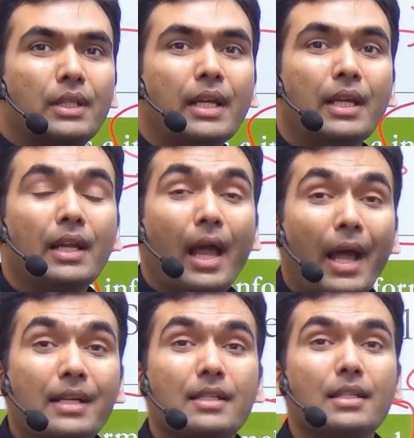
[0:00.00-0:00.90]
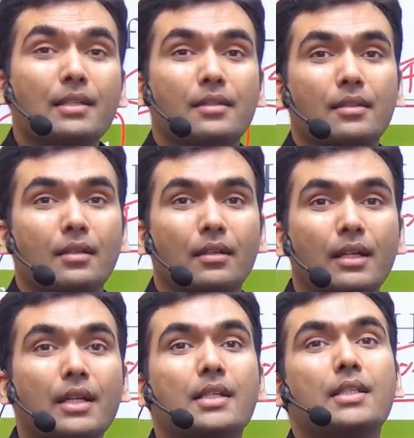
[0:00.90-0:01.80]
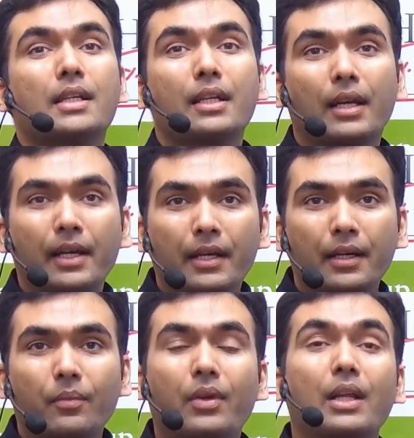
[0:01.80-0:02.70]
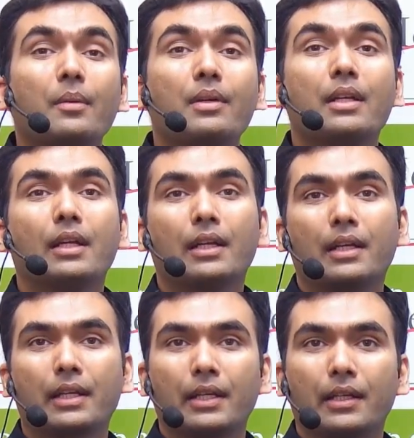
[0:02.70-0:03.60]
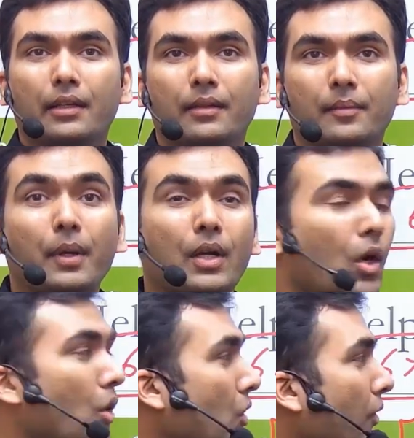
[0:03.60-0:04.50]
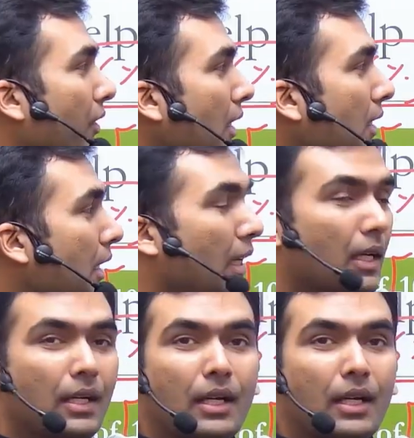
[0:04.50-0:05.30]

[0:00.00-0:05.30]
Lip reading: So they can access easy credit whenever in need because of this